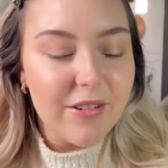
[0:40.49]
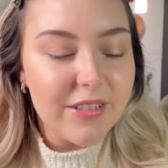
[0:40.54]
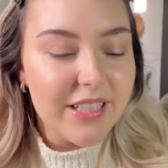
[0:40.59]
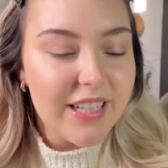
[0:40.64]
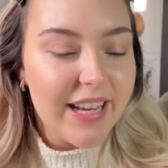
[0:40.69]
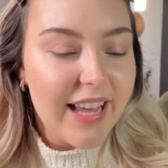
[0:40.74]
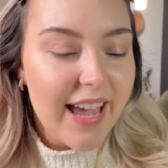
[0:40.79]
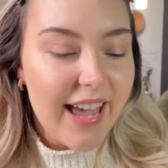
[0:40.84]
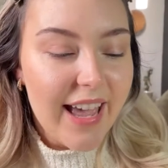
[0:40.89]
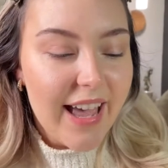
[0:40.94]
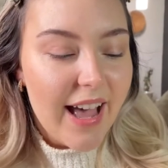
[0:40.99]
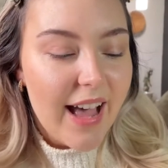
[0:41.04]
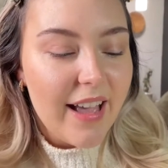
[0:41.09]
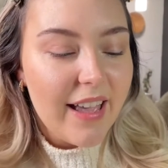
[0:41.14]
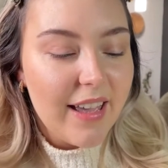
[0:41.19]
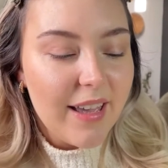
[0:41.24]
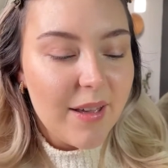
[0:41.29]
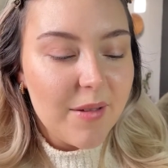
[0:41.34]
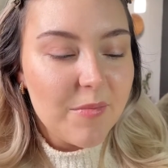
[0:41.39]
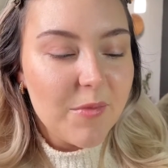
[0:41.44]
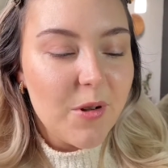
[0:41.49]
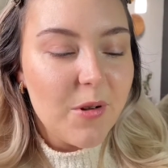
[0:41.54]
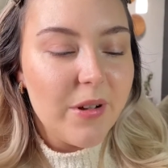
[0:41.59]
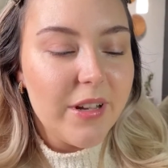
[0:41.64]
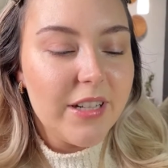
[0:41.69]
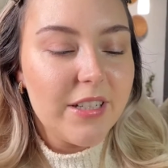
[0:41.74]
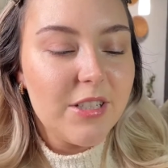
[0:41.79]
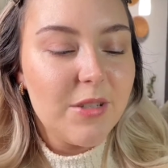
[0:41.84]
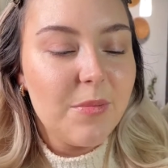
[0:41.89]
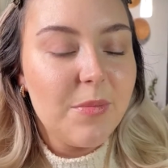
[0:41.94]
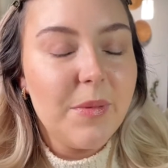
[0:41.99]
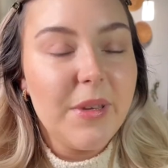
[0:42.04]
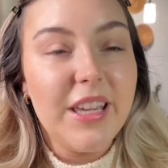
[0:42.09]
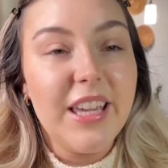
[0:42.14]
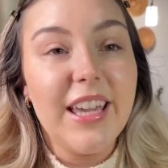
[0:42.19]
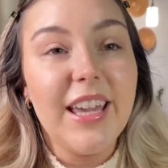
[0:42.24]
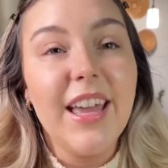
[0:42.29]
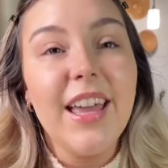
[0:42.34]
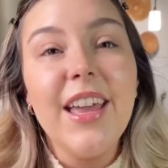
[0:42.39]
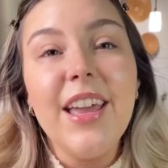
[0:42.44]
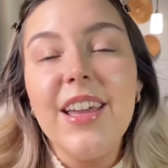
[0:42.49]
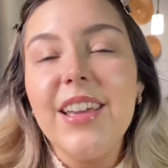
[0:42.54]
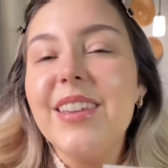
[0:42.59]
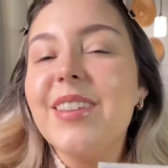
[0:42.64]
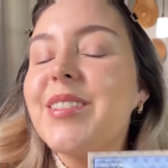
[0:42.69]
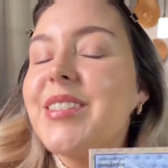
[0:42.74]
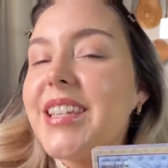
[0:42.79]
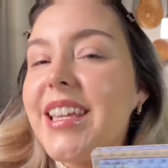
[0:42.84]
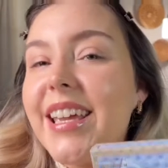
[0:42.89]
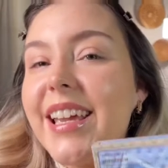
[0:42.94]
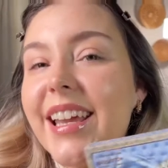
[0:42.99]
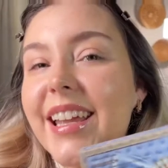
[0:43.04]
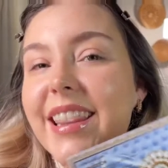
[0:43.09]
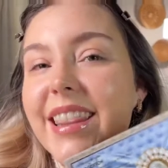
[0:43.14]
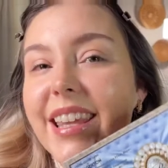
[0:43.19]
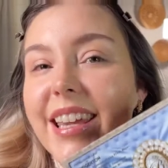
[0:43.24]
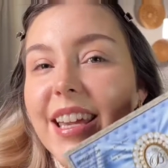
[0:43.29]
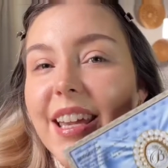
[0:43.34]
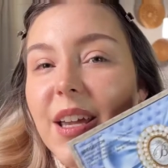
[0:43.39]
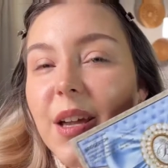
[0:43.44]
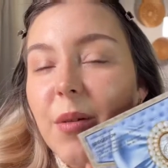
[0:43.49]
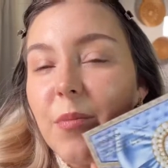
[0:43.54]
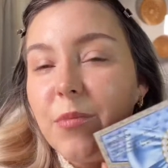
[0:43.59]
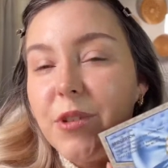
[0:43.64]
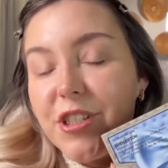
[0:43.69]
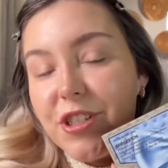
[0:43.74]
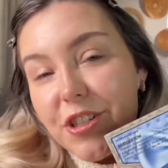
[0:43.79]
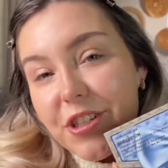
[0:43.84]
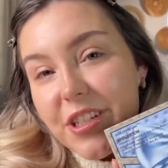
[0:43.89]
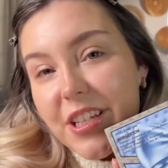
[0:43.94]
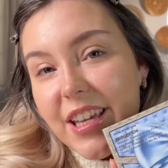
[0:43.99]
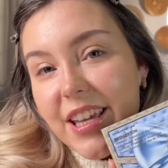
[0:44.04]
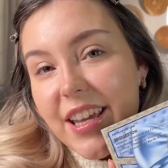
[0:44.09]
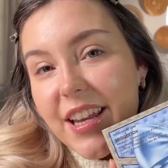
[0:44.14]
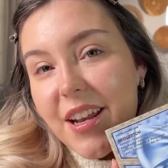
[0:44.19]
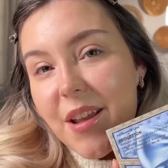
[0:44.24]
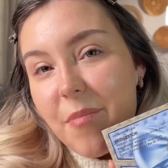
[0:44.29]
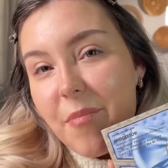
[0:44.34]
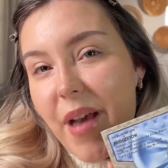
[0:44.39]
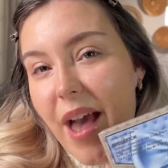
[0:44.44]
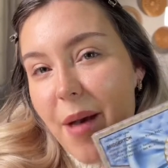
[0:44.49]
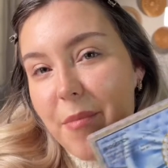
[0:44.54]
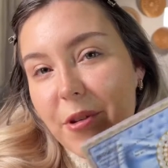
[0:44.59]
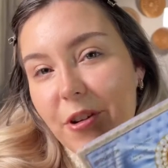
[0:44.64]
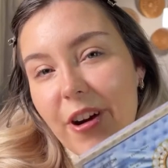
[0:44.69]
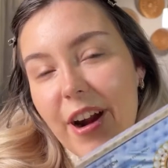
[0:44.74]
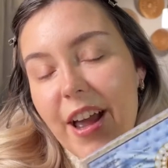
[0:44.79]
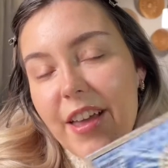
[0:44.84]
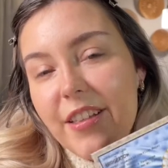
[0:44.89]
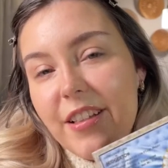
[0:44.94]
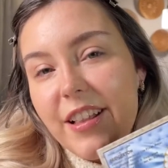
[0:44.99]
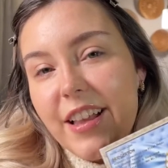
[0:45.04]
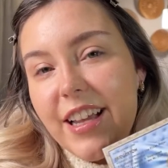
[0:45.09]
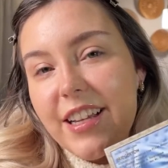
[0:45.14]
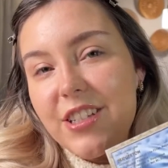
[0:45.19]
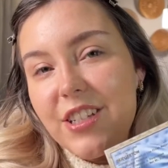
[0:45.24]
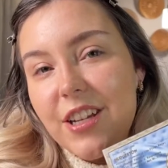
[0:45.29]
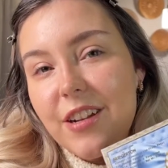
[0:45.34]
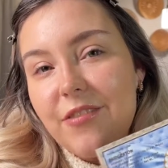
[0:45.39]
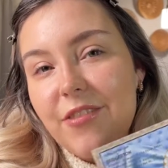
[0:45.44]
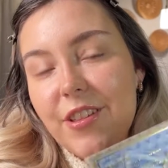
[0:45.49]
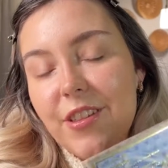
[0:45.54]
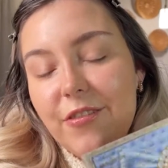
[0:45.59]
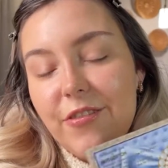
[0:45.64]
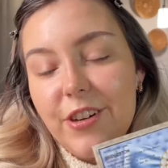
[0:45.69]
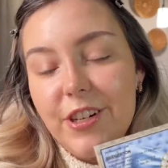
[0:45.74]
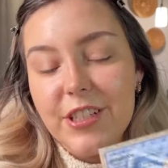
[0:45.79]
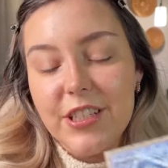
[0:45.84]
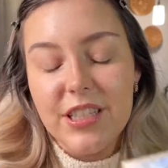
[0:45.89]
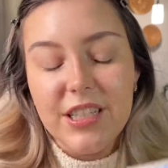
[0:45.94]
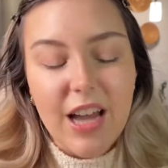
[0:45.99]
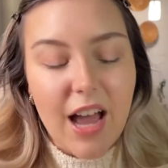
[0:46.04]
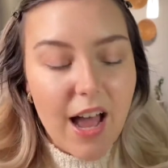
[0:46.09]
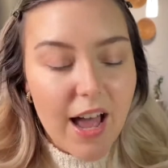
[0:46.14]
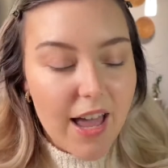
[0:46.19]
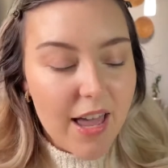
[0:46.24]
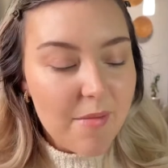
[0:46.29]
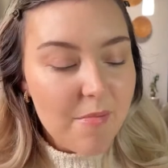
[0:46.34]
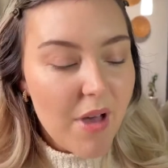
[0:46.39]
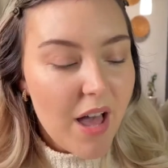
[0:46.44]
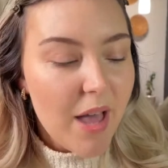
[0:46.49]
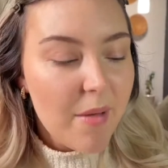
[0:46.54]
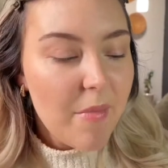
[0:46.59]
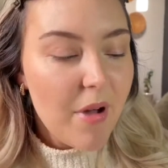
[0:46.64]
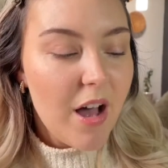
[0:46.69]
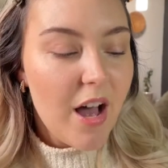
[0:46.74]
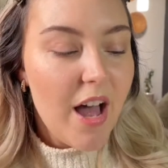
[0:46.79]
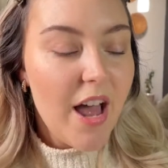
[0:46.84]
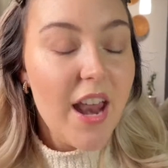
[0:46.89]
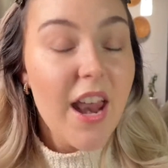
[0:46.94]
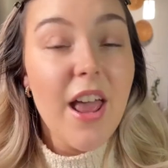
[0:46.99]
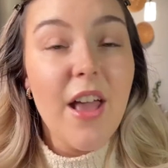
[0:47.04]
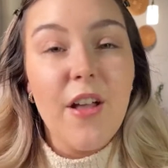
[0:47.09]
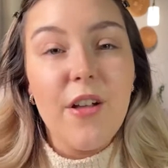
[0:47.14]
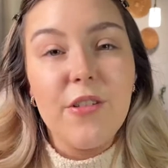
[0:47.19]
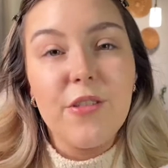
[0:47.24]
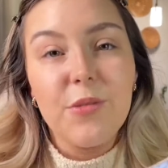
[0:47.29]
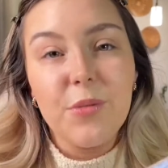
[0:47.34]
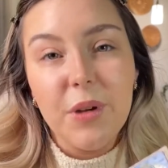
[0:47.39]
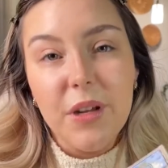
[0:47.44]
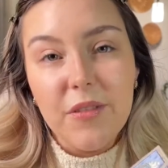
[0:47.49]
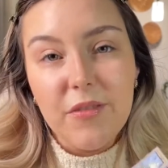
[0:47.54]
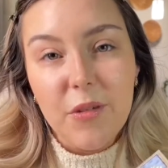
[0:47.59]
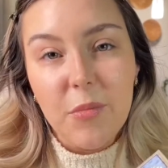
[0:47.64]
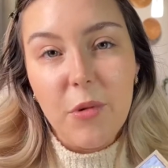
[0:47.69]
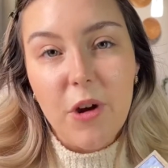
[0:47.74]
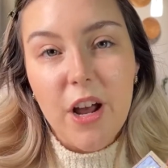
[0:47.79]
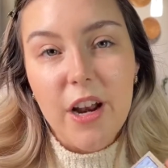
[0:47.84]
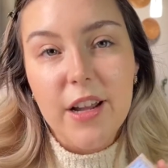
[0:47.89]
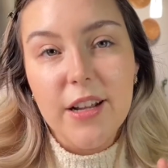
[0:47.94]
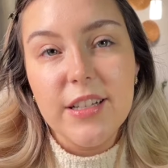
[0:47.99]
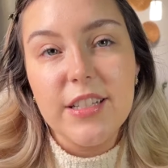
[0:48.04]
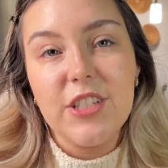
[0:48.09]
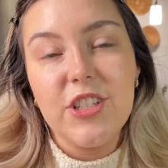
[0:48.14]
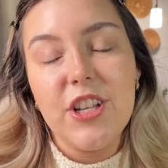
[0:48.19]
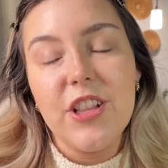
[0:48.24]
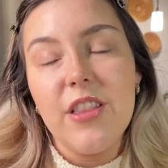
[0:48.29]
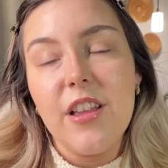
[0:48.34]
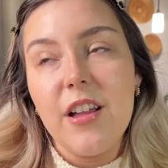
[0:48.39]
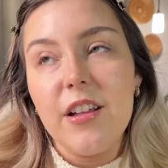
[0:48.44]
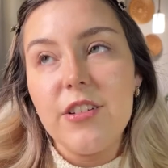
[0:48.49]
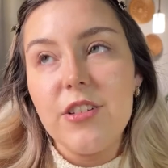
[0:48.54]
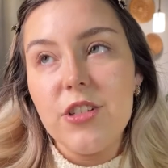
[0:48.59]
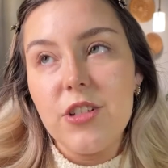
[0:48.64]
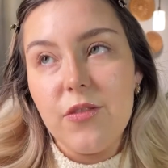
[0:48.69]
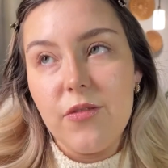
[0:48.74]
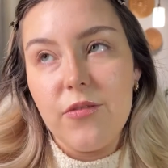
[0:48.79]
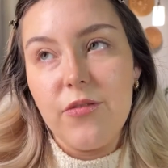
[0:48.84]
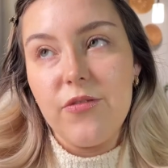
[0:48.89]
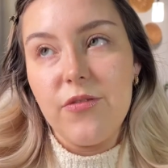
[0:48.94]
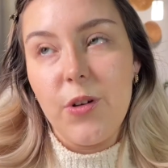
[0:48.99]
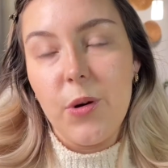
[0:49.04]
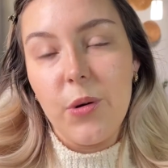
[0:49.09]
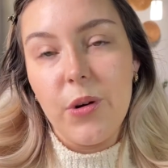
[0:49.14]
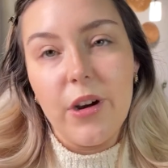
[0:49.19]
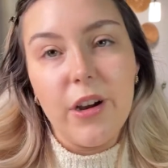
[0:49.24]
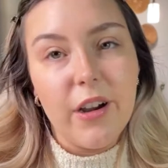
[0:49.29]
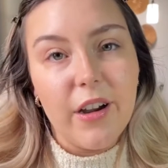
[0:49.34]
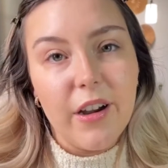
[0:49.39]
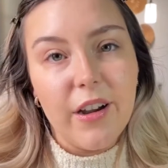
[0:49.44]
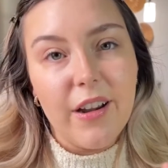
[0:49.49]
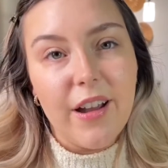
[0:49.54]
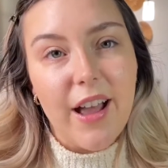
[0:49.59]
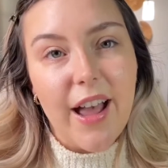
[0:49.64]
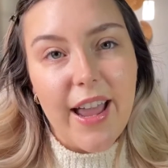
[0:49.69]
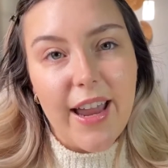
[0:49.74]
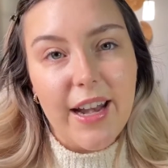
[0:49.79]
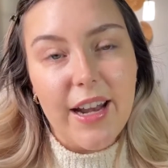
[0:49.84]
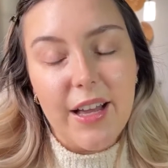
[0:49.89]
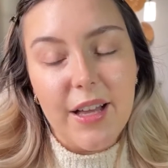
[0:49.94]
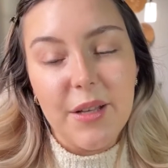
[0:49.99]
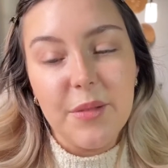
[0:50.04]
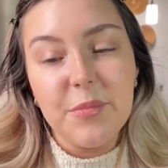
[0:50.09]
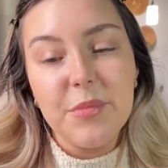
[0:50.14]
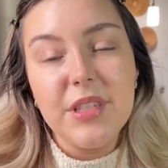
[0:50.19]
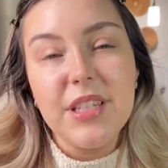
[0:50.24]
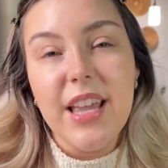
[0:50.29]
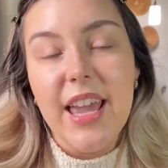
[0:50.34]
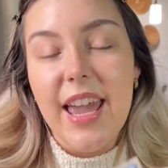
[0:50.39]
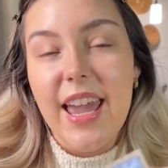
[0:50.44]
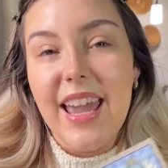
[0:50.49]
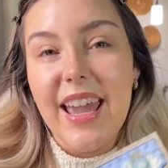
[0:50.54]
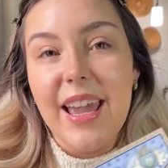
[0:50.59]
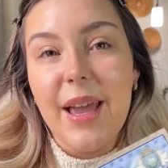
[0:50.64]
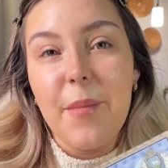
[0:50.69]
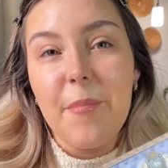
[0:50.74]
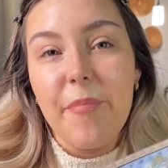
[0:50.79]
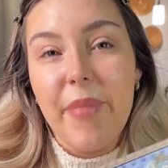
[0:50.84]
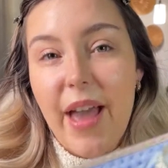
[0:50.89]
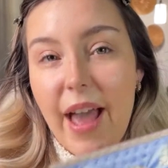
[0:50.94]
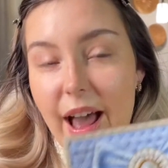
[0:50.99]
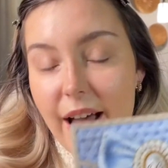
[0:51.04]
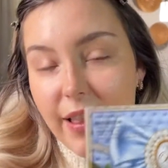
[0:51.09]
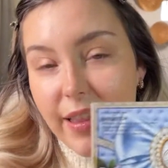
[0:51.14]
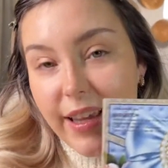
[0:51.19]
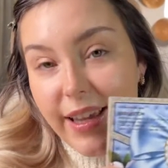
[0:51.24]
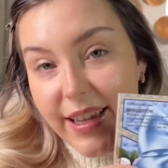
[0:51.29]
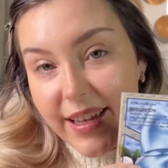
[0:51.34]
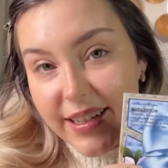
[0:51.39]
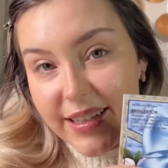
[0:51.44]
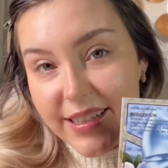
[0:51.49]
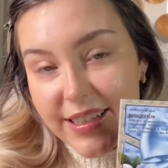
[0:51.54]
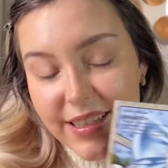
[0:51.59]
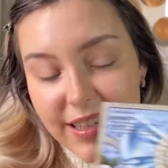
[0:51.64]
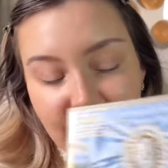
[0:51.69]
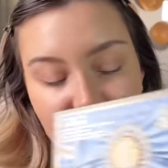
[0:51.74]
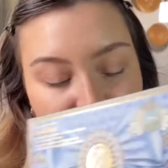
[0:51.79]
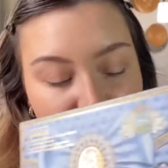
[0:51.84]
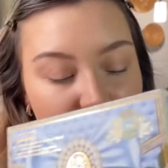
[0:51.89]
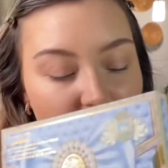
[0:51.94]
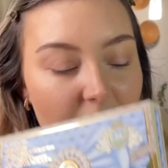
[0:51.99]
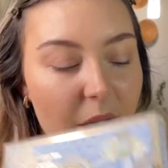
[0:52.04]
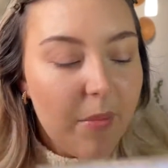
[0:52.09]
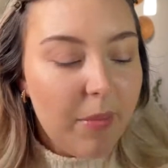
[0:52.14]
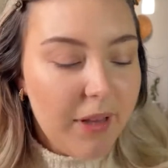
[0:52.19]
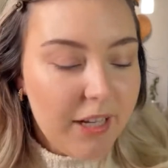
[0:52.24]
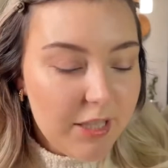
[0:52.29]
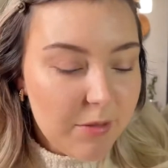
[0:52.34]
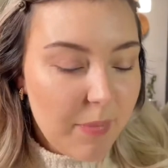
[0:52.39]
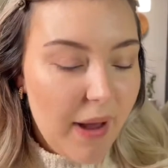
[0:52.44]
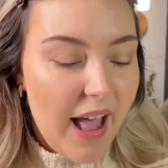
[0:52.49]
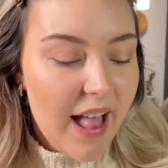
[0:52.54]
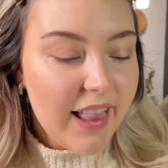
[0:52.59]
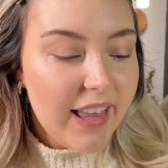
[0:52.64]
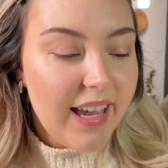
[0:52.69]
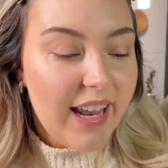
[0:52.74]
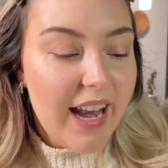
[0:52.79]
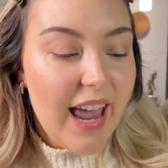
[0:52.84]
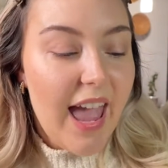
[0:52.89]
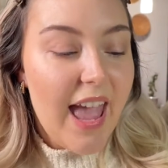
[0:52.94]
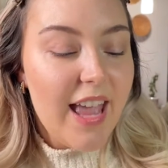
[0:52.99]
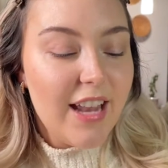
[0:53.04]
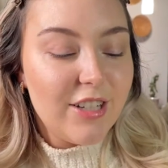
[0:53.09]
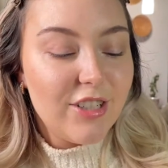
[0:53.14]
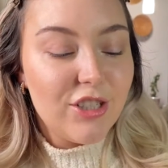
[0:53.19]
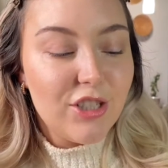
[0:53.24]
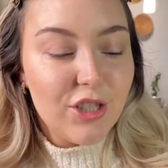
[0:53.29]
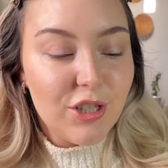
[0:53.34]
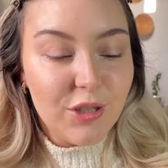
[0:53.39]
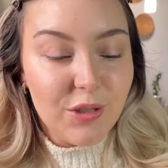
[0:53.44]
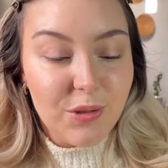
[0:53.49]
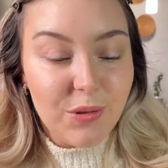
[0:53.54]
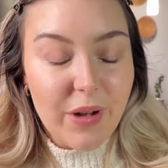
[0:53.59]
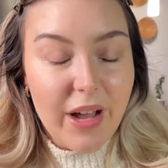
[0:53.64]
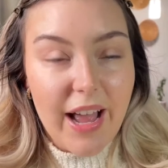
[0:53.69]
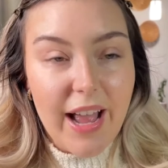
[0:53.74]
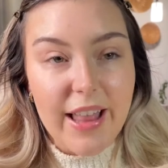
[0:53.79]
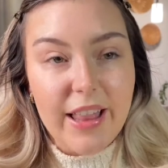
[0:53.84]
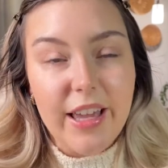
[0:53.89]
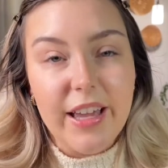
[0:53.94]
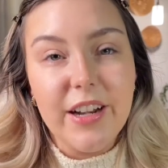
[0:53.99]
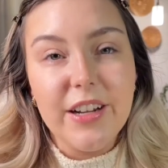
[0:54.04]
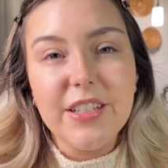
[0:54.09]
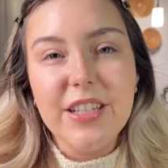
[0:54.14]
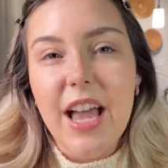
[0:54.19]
Today I am going to be using the Bridgerton Pat McGrath collection for the first time. I bought 3 of the products. She launched 4 items, a palette, a blush palette, and 2 highlighters.